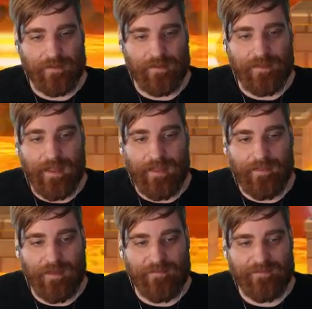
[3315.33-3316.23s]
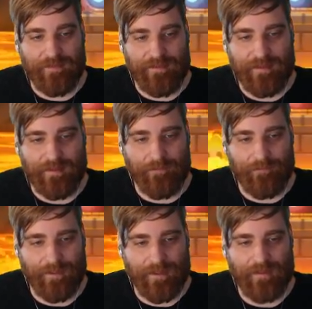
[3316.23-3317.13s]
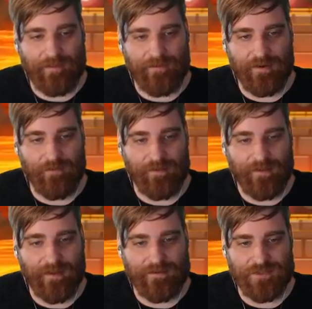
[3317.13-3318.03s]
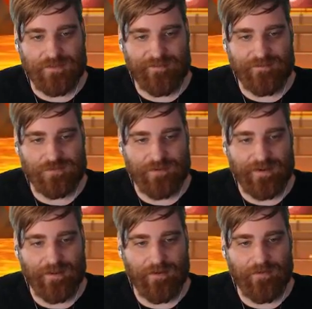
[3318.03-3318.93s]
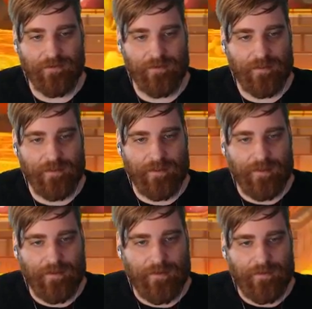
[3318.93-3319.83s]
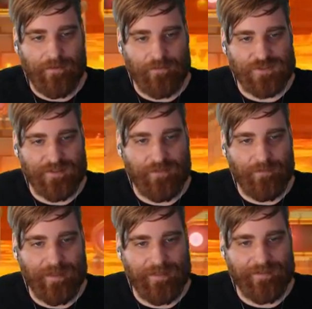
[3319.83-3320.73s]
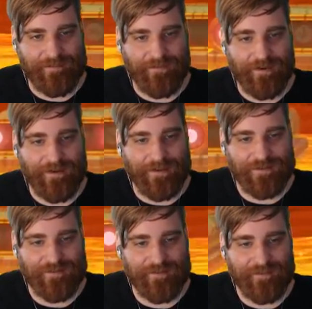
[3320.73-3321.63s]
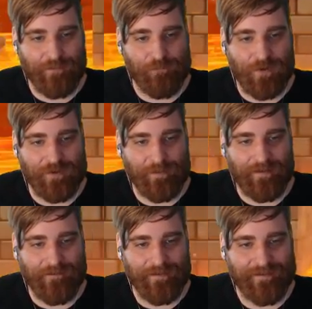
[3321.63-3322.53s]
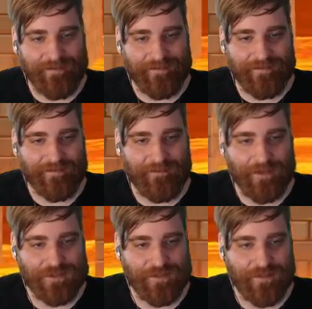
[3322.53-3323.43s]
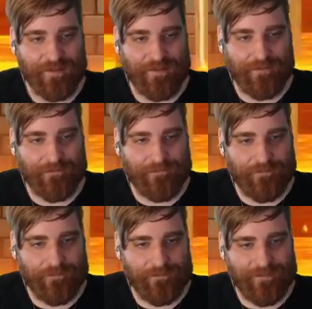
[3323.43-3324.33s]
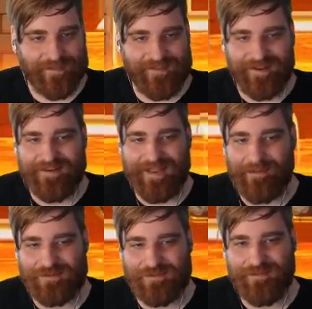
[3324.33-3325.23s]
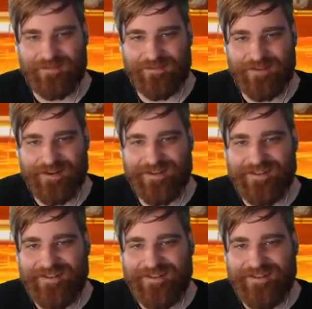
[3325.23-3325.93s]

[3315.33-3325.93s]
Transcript: Yeah, that was totally a thing in 3D World. We got to choose which way to go. Which I think would make things very interesting in multiplayer versus, especially. Just getting damage boost through it.